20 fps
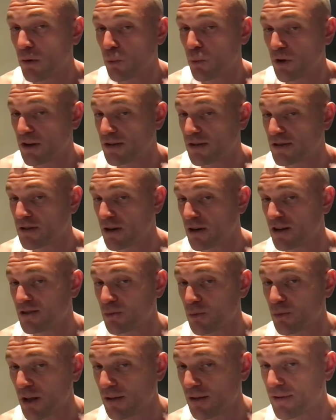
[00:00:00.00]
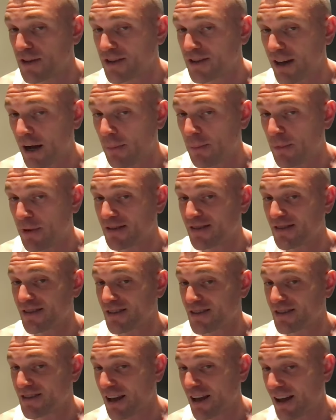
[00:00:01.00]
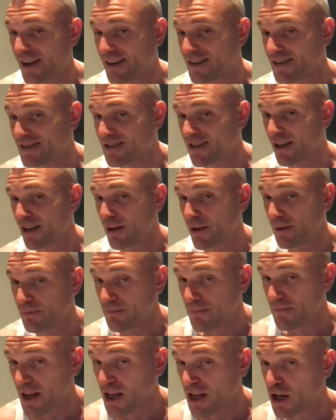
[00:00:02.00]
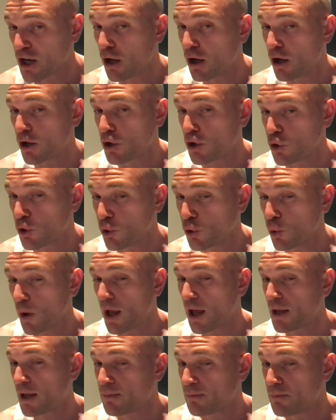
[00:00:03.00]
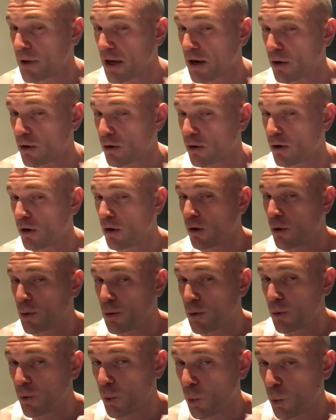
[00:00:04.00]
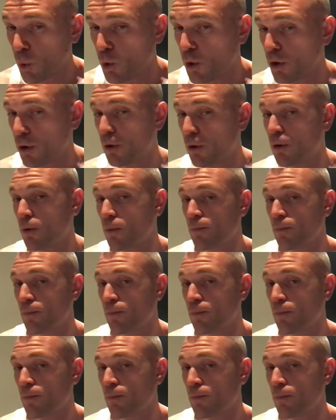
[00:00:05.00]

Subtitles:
we discuss relevant topics designed to make you a better warrior.